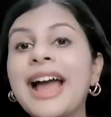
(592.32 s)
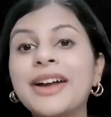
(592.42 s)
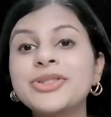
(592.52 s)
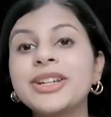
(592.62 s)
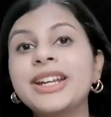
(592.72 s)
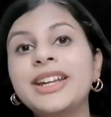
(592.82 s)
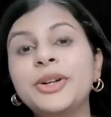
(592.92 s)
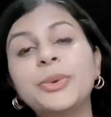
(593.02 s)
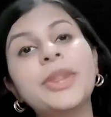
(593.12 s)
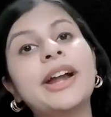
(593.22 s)
actually
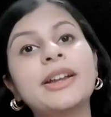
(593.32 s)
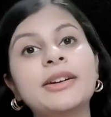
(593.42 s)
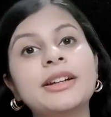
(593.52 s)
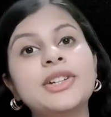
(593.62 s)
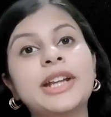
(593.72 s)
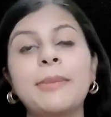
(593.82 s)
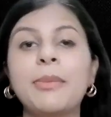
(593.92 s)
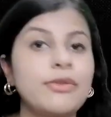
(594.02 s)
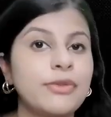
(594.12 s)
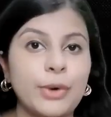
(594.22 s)
do that
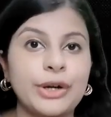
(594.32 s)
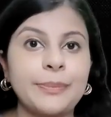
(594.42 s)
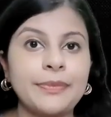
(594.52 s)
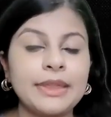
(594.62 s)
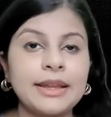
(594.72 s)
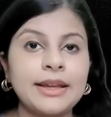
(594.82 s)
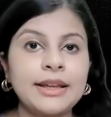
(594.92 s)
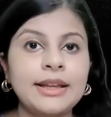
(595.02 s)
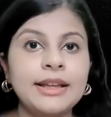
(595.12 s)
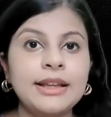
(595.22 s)
type of work?
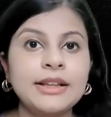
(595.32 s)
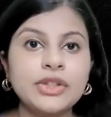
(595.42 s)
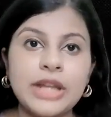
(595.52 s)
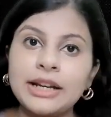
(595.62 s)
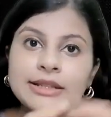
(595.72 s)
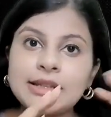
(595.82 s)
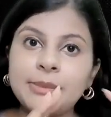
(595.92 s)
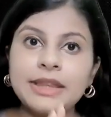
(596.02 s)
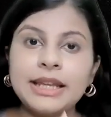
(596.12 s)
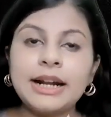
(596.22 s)
So that is
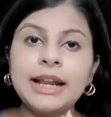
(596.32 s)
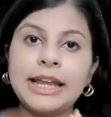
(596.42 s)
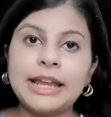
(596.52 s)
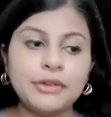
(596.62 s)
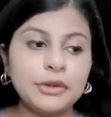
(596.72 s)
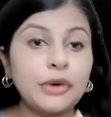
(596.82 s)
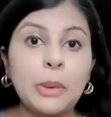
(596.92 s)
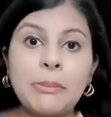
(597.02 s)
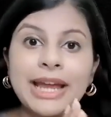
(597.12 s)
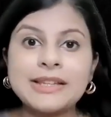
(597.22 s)
something that I gave you
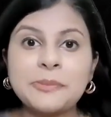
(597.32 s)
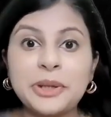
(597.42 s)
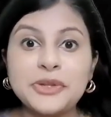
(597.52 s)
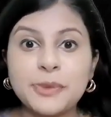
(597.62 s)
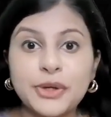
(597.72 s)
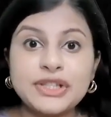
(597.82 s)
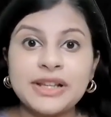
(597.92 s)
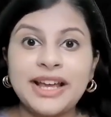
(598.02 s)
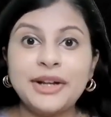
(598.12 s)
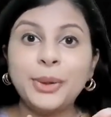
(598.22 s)
from my experience, because
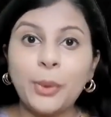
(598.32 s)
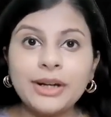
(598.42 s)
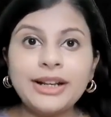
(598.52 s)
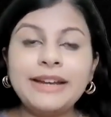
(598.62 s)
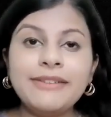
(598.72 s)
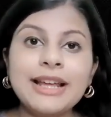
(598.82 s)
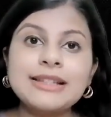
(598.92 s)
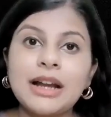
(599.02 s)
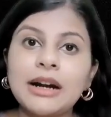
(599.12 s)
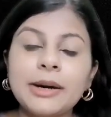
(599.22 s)
Totally, when I
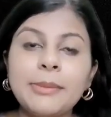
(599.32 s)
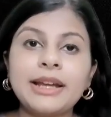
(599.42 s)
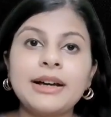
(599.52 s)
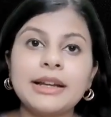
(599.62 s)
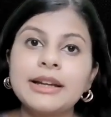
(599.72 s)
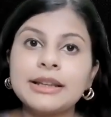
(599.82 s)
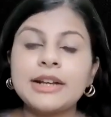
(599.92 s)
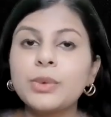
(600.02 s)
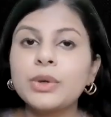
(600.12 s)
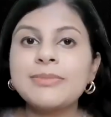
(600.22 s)
started my career,
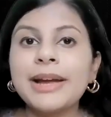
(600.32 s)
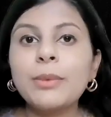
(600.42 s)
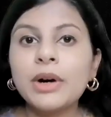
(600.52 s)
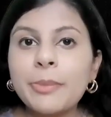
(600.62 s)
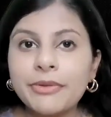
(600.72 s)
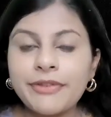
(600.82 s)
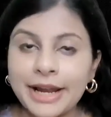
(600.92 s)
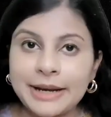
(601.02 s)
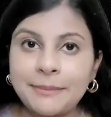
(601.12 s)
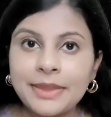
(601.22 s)
that was my work
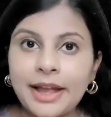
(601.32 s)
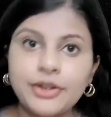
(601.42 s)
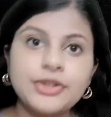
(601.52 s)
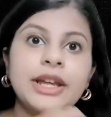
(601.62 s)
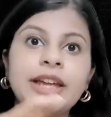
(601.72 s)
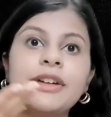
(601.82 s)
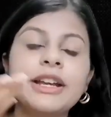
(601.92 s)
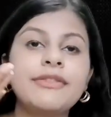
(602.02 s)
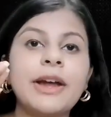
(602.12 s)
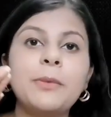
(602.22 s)
profile. And today,
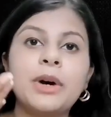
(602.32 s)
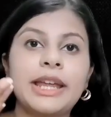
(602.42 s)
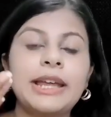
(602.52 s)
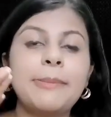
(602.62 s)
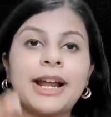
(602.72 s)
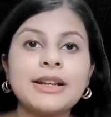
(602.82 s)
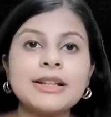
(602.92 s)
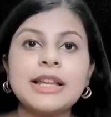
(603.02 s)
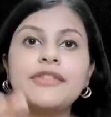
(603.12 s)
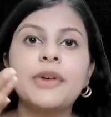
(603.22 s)
even if I'm working,
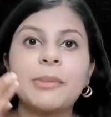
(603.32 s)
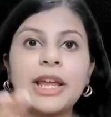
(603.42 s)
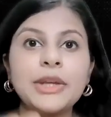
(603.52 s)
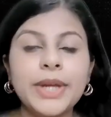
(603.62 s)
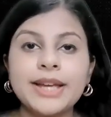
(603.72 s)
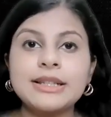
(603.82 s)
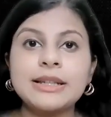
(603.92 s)
practicing for my UK